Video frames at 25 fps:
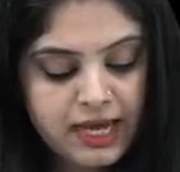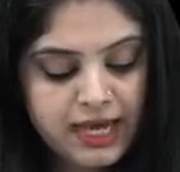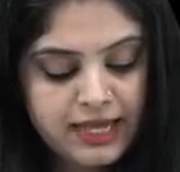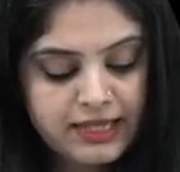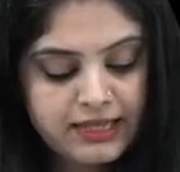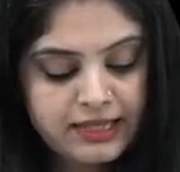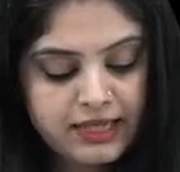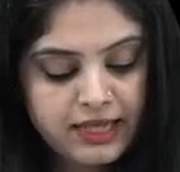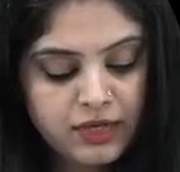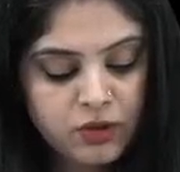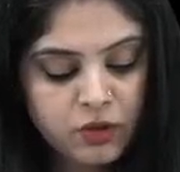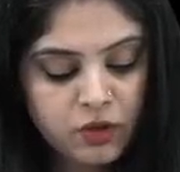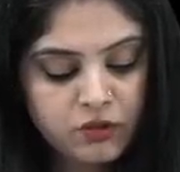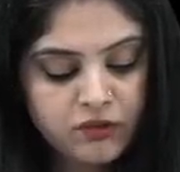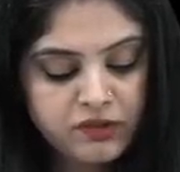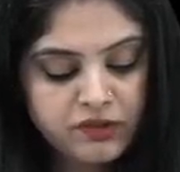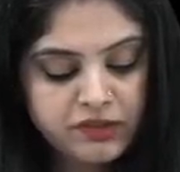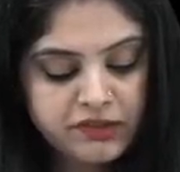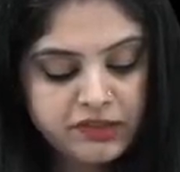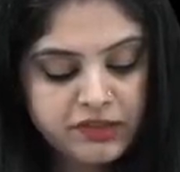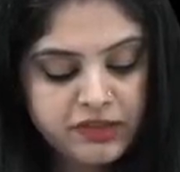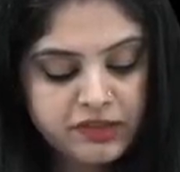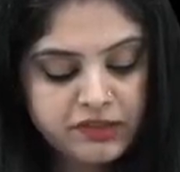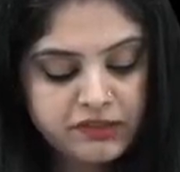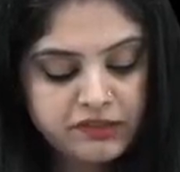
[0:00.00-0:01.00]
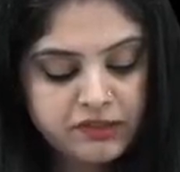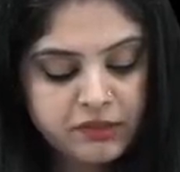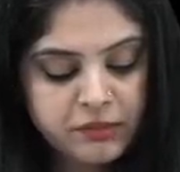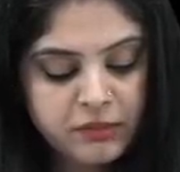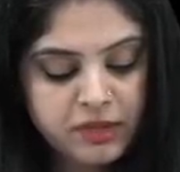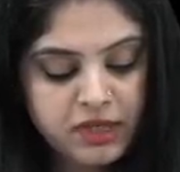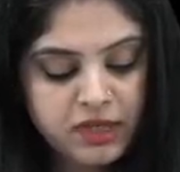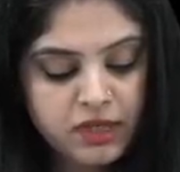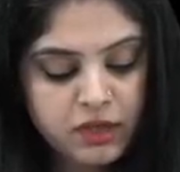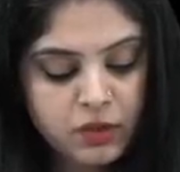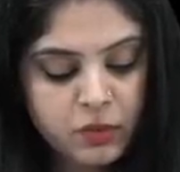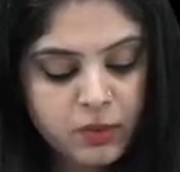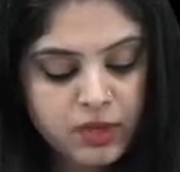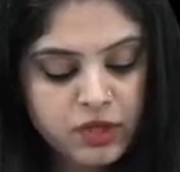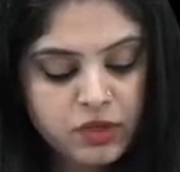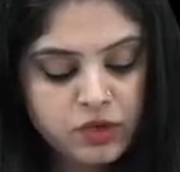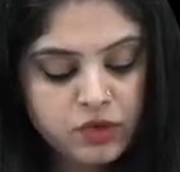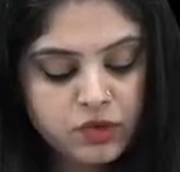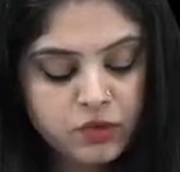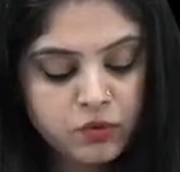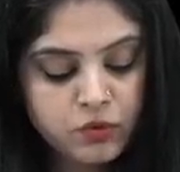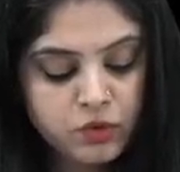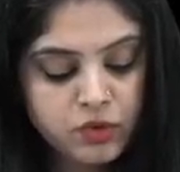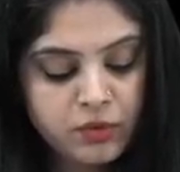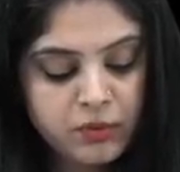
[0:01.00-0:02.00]
And then obviously a similar
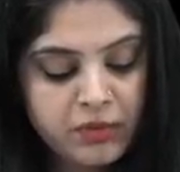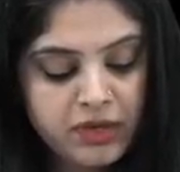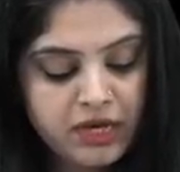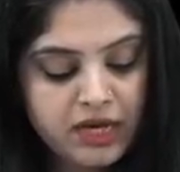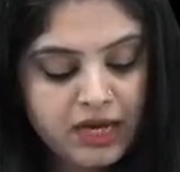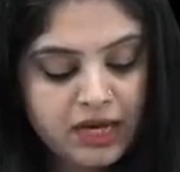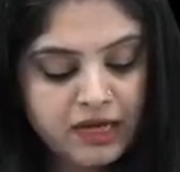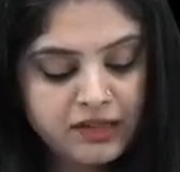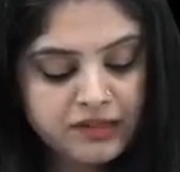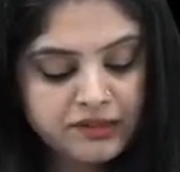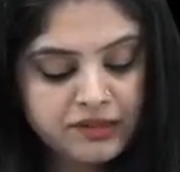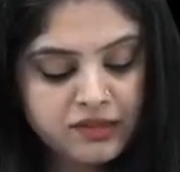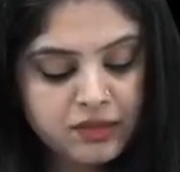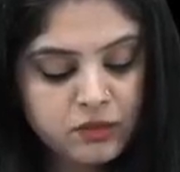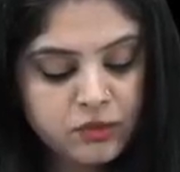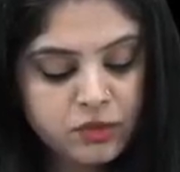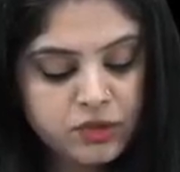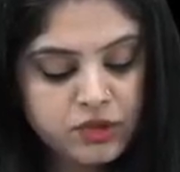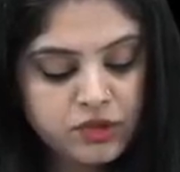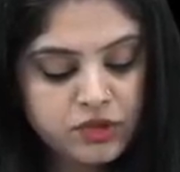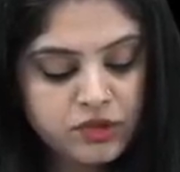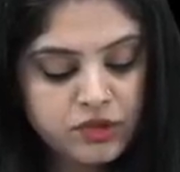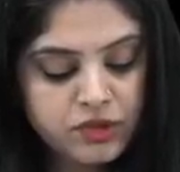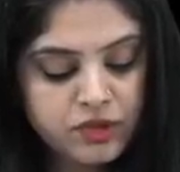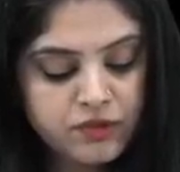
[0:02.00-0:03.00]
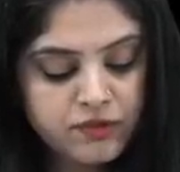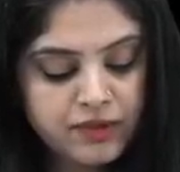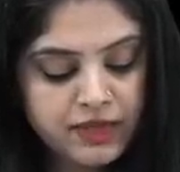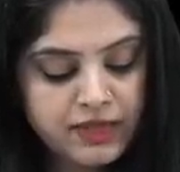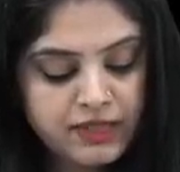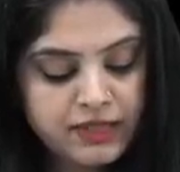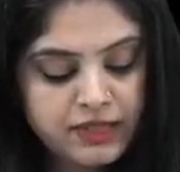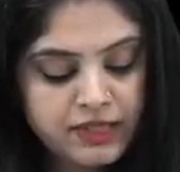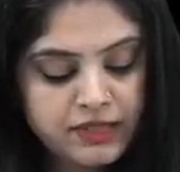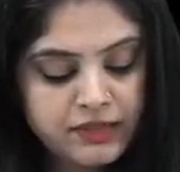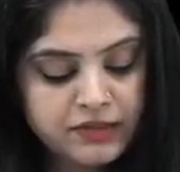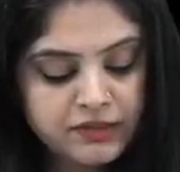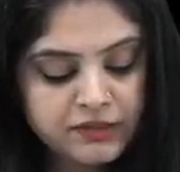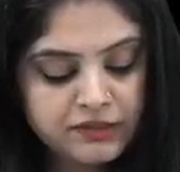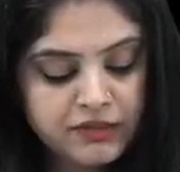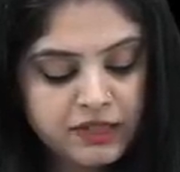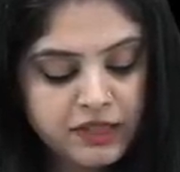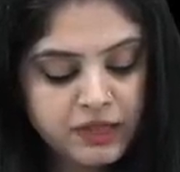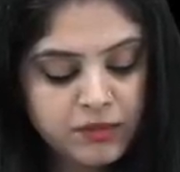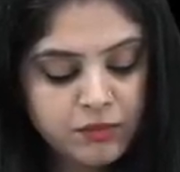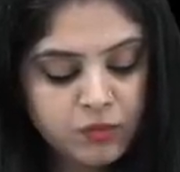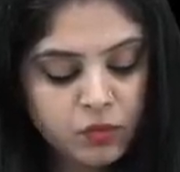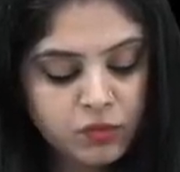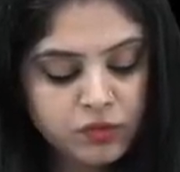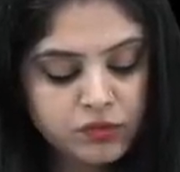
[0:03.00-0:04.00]
question would be asked, that which is the one that is
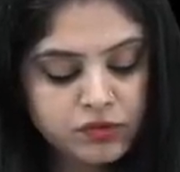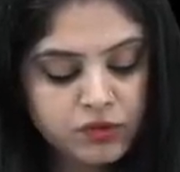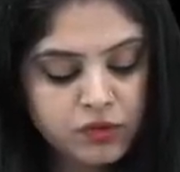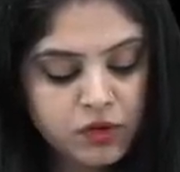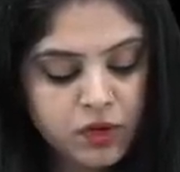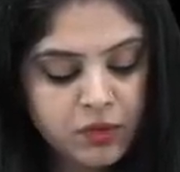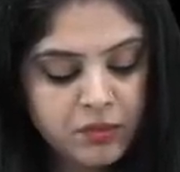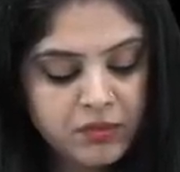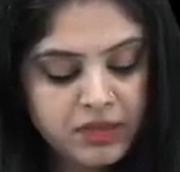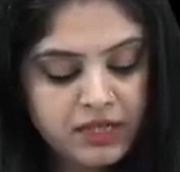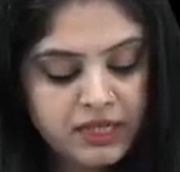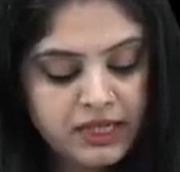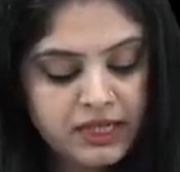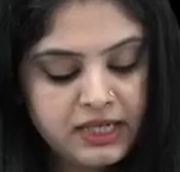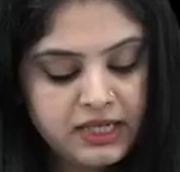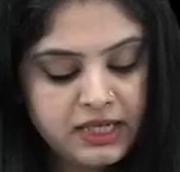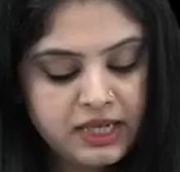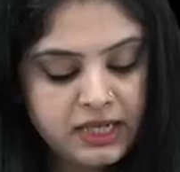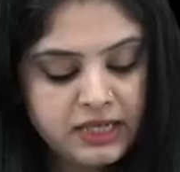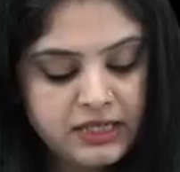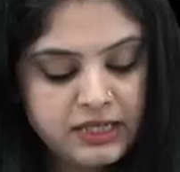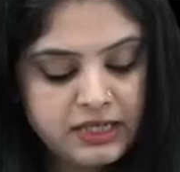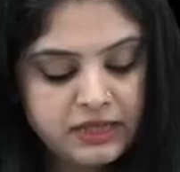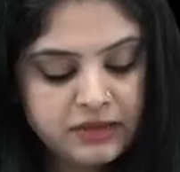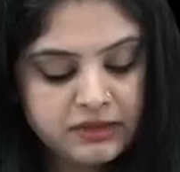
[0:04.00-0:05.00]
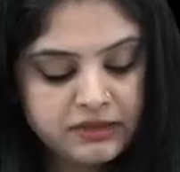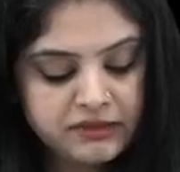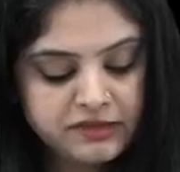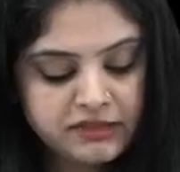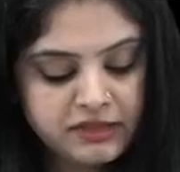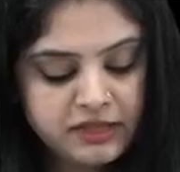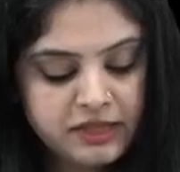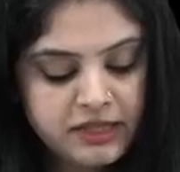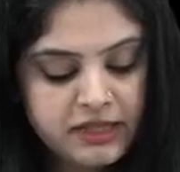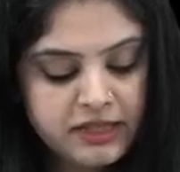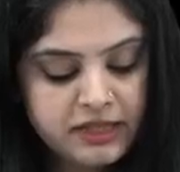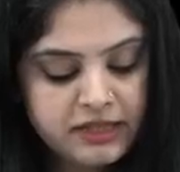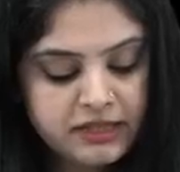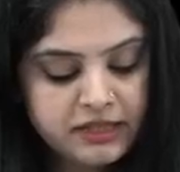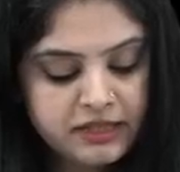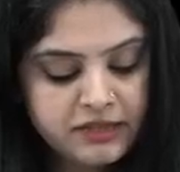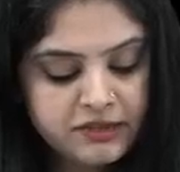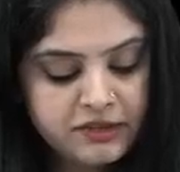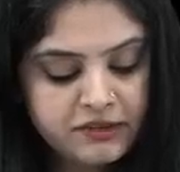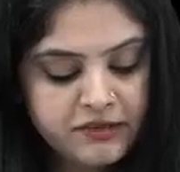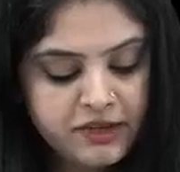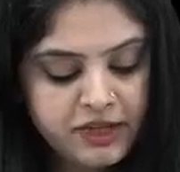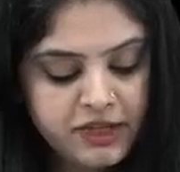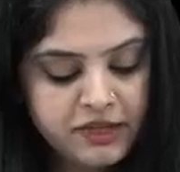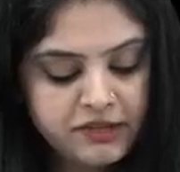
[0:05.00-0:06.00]
seen most commonly in adults.
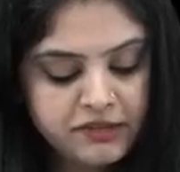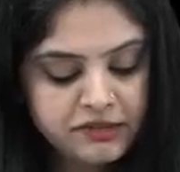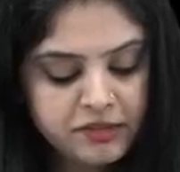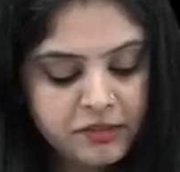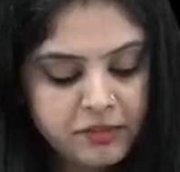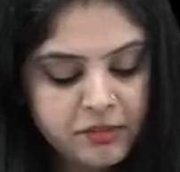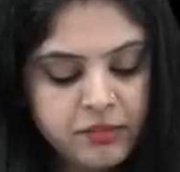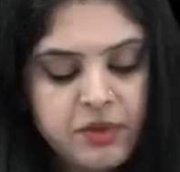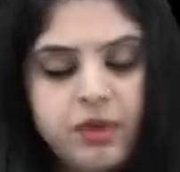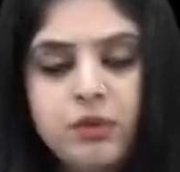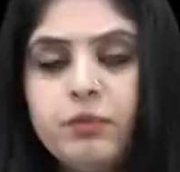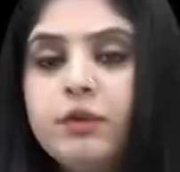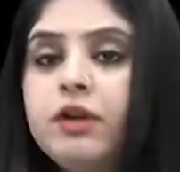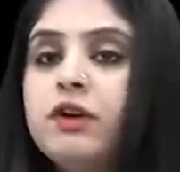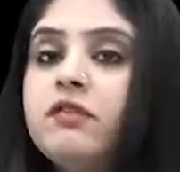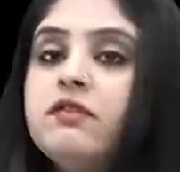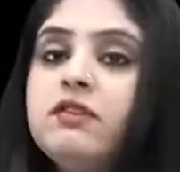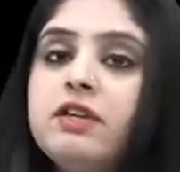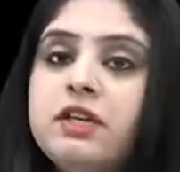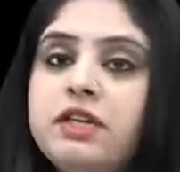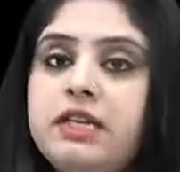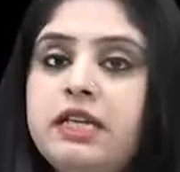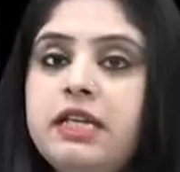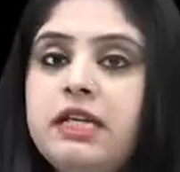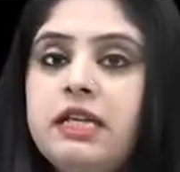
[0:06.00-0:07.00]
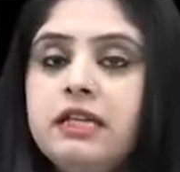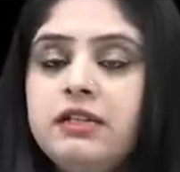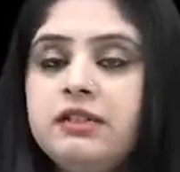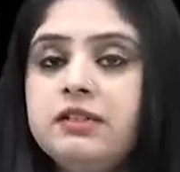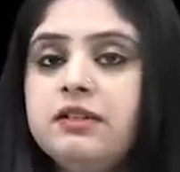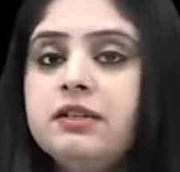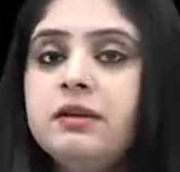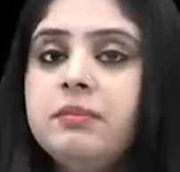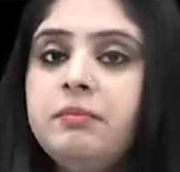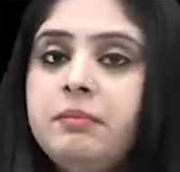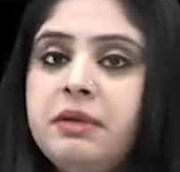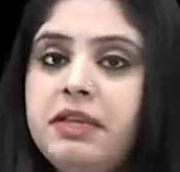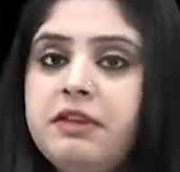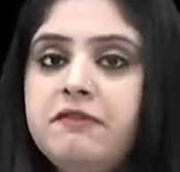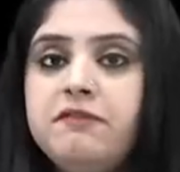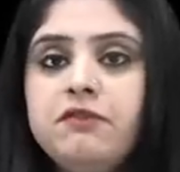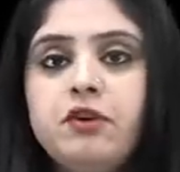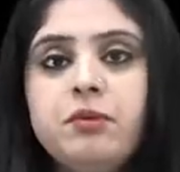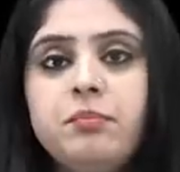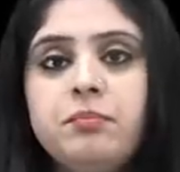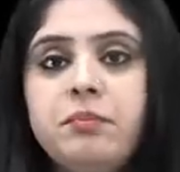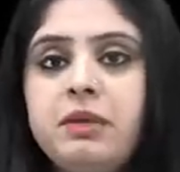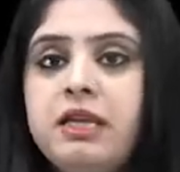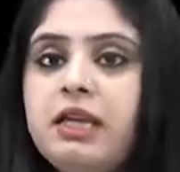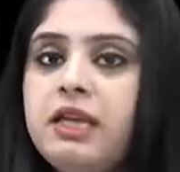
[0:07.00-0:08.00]
There's a very simple way of learning it. P
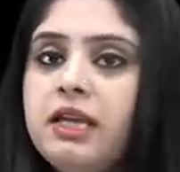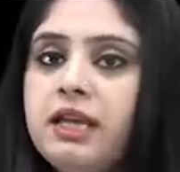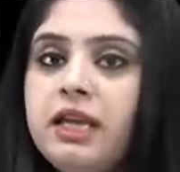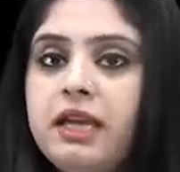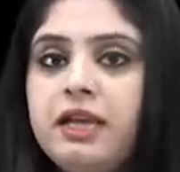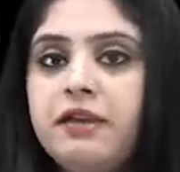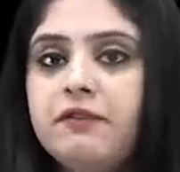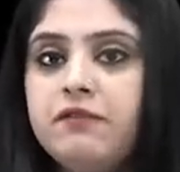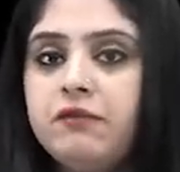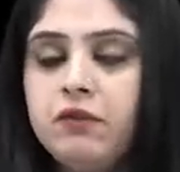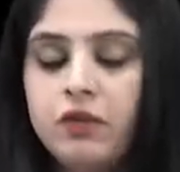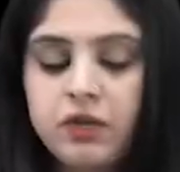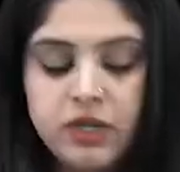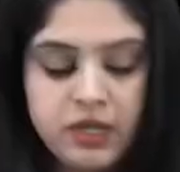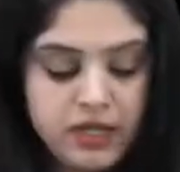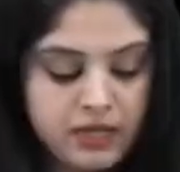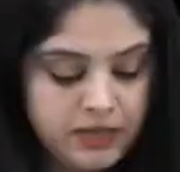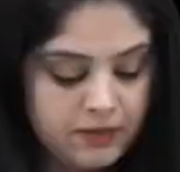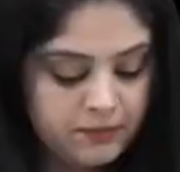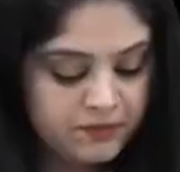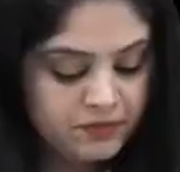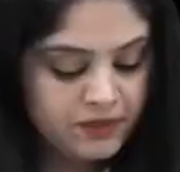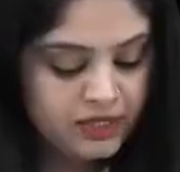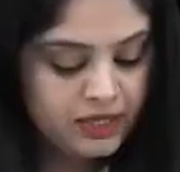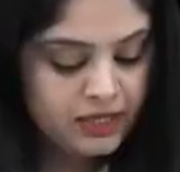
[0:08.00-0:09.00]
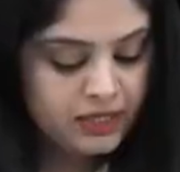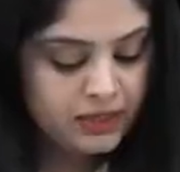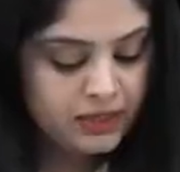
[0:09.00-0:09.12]
for P, A for A.